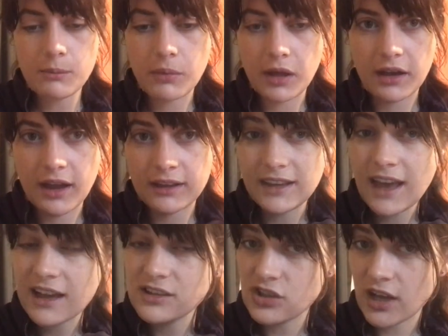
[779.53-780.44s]
but I
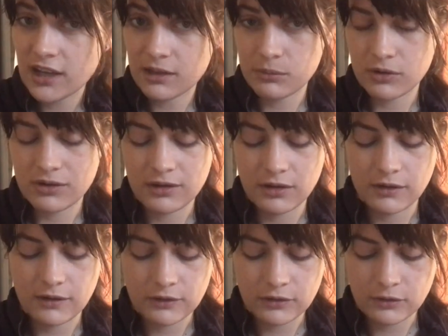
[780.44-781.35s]
can check and put it in the
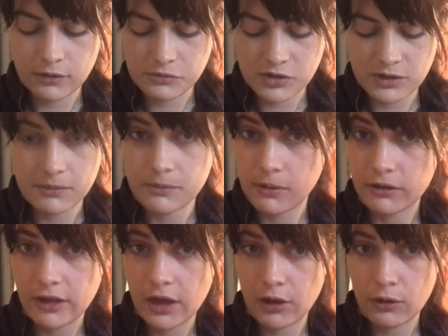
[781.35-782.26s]
description
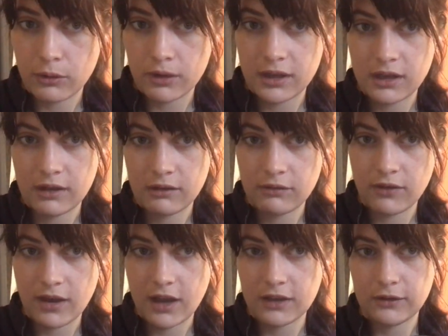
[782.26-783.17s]
below if
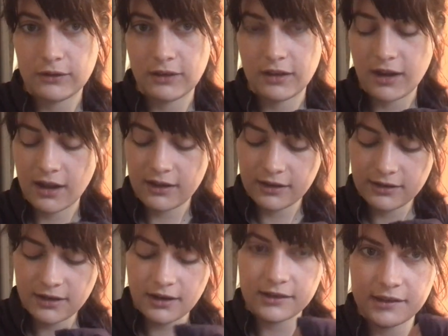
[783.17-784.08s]
I do see it. I like
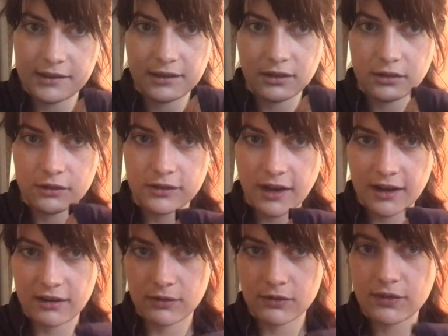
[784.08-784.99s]
that these little
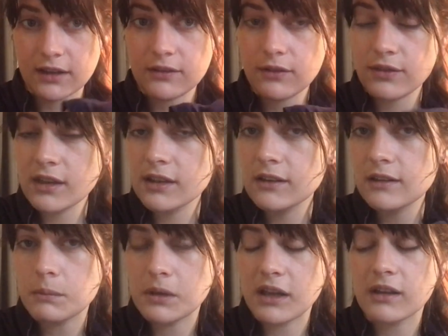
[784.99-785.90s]
tiny reflective things
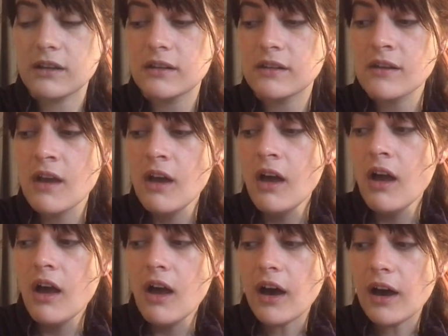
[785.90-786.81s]
because
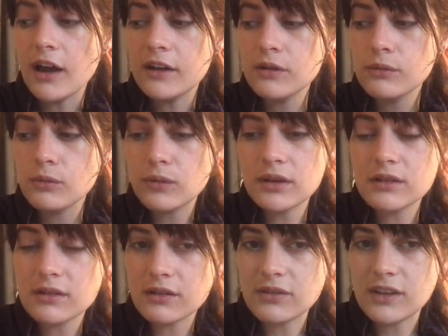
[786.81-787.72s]
I don't wear
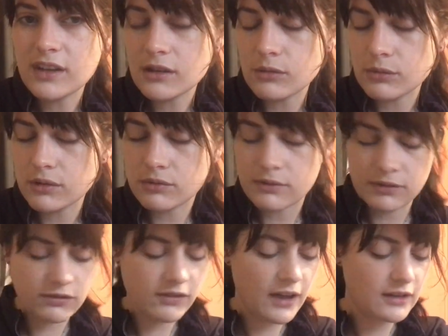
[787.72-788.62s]
enough gear with
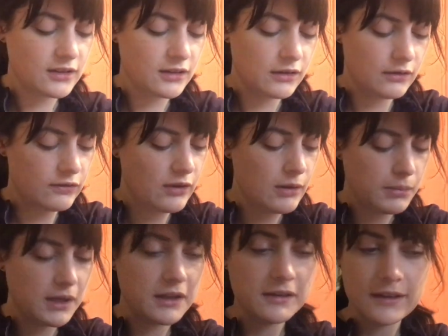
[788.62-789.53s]
reflective
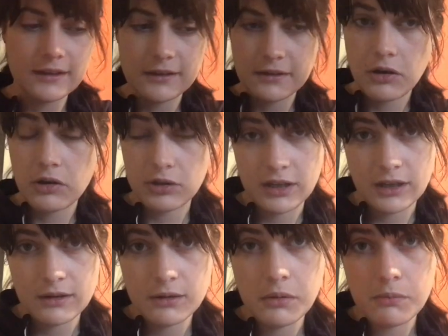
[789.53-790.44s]
pieces on
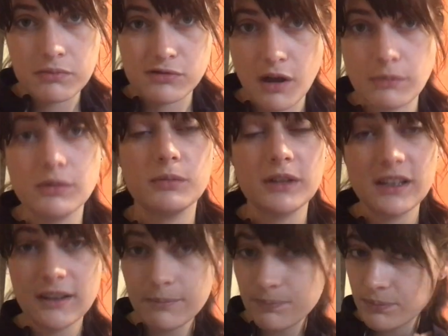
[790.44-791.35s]
it,
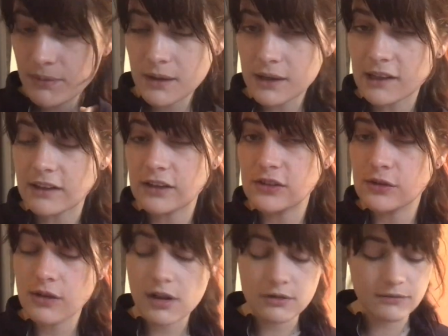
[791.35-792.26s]
probably, because I do a
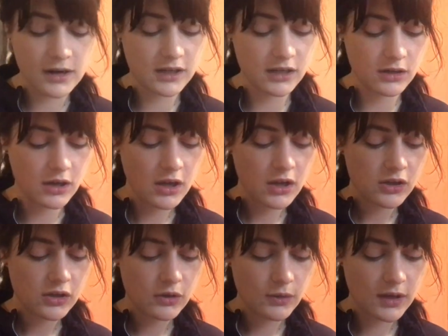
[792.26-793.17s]
lot of running
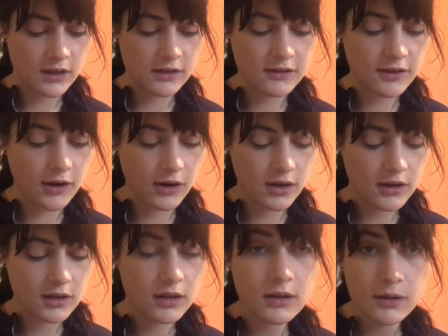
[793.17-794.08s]
in the dark
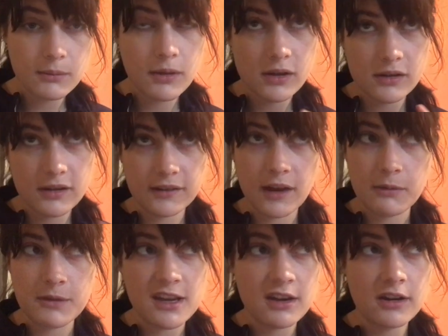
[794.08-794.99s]
this time
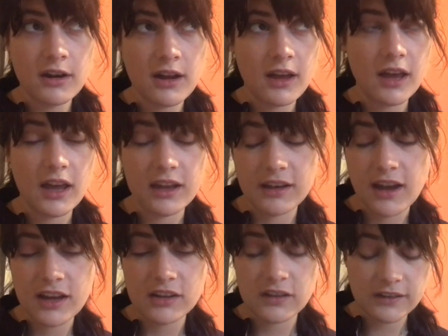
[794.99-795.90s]
of year. And
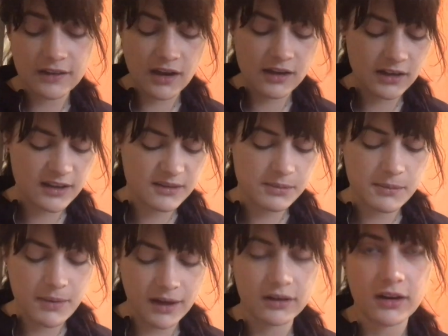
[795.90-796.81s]
I need to be
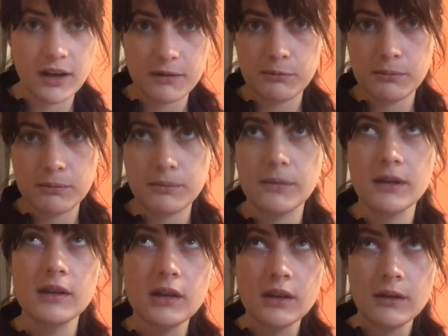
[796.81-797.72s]
better at
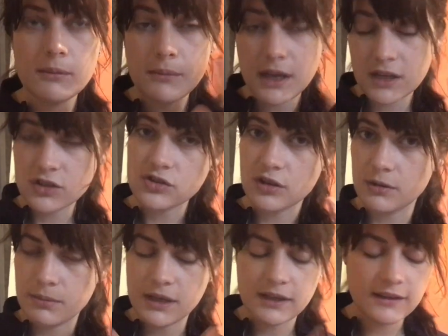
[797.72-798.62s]
making sure
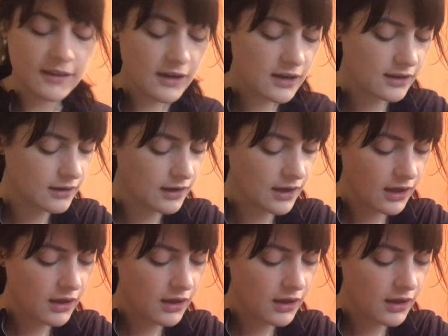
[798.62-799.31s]
I'm being seen.